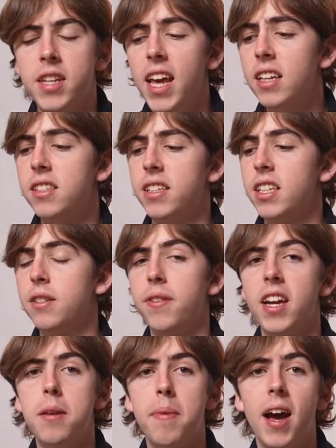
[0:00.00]
Next is
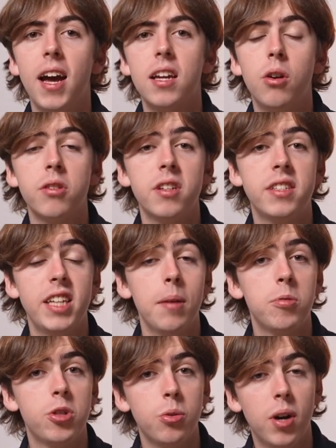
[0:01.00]
feedback on
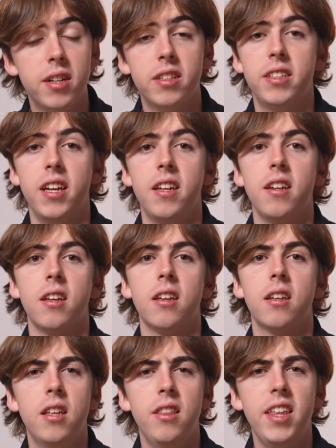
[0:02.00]
conceptual understanding.
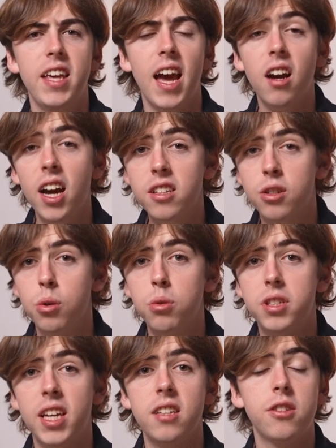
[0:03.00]
The AI tool
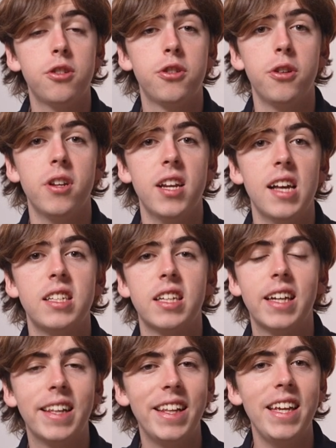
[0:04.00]
says the student has a
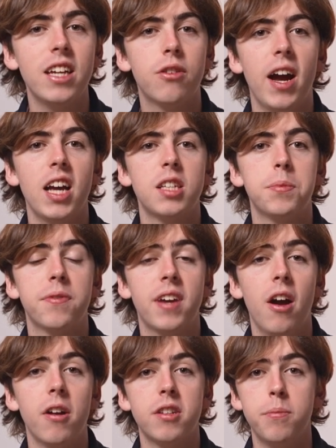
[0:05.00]
clear grasp of
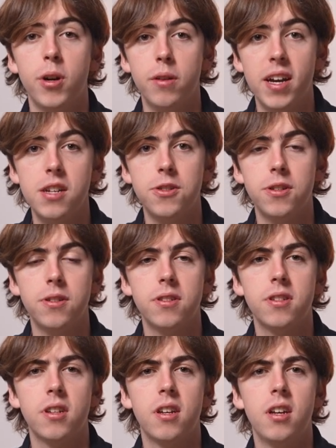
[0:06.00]
character
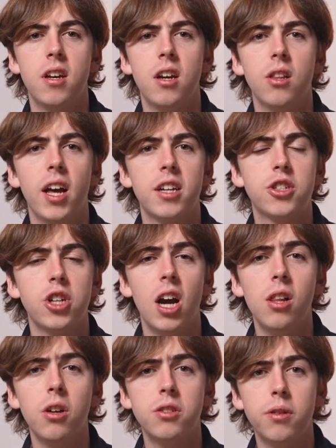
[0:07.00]
motivations, like
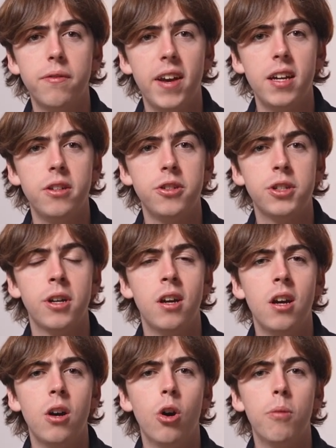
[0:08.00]
Shylock's revenge
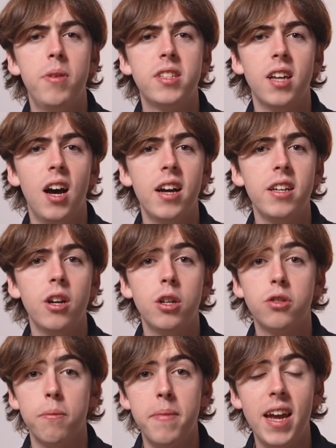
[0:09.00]
or
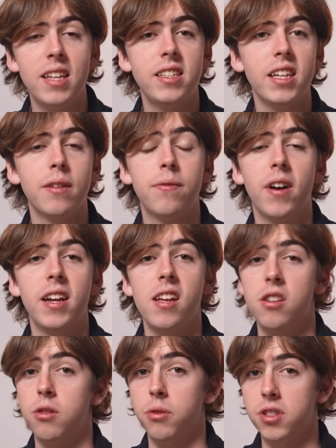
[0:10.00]
Bassanio's romantic and
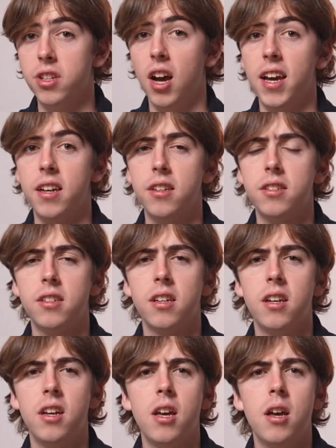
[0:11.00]
financial desires,
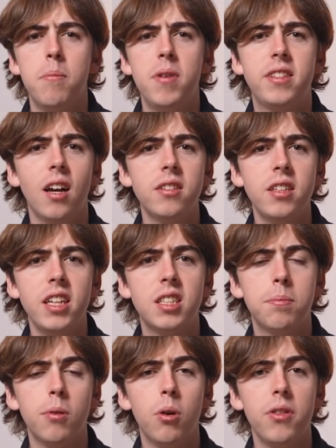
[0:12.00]
but doesn't
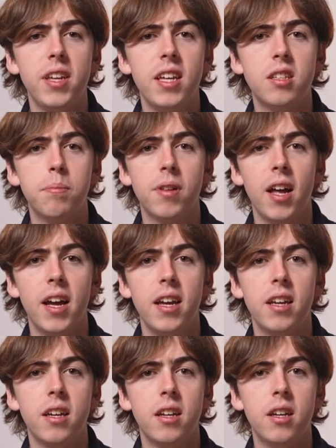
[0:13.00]
explore the
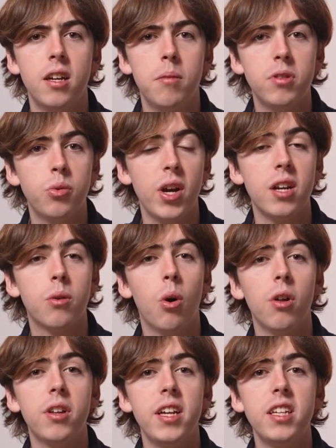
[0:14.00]
interplay between
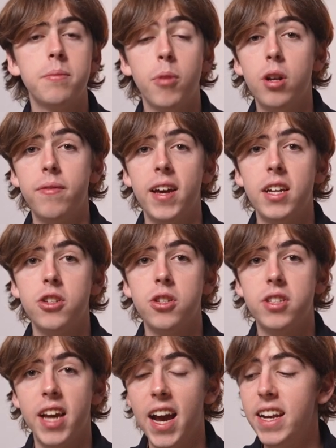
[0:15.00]
qualities,
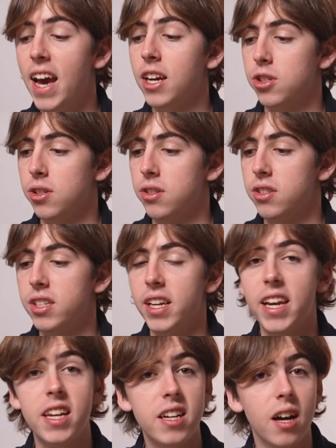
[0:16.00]
motivations, and actions
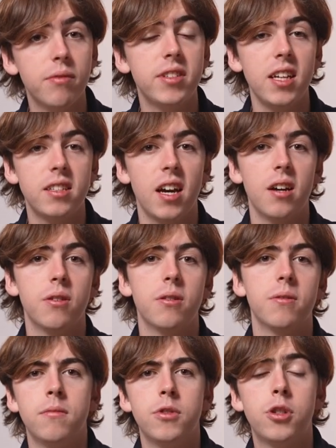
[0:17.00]
in enough detail.
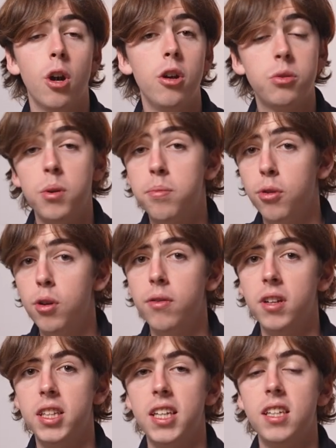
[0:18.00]
So to improve
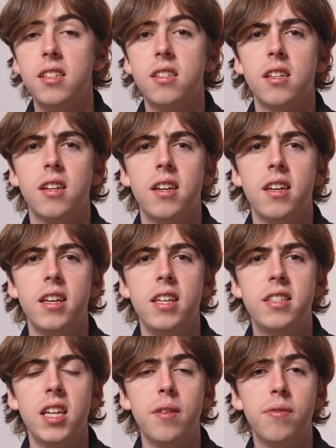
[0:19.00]
on this,
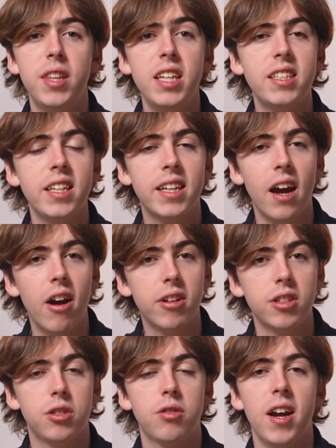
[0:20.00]
instead of listing
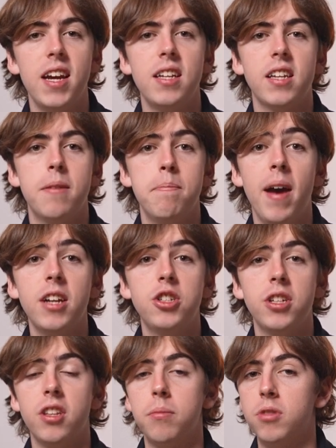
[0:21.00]
character traits and
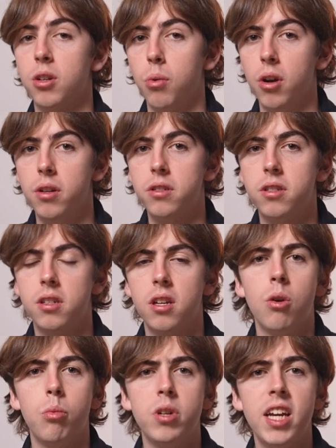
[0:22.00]
matching them to quotes,
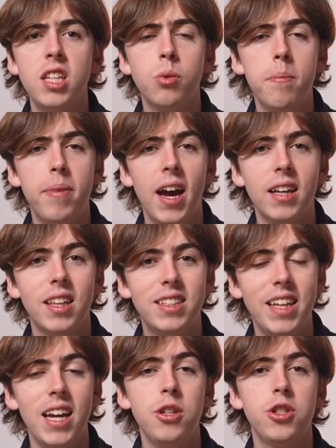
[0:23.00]
we need to unpack the
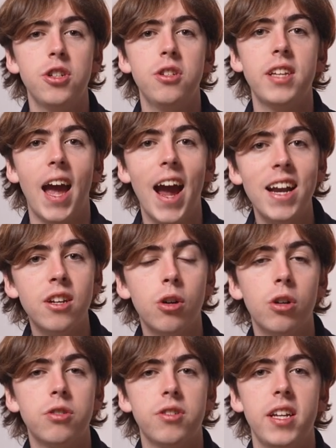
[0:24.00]
tensions and
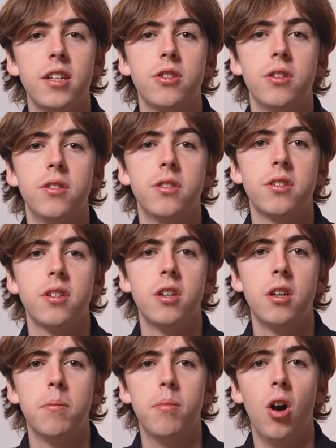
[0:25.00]
contradictions
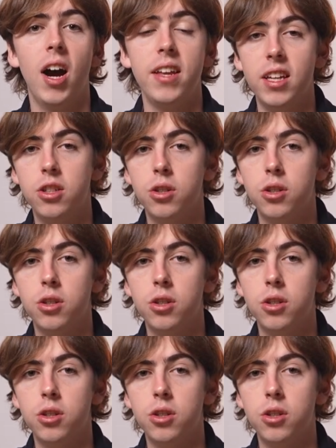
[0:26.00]
behind their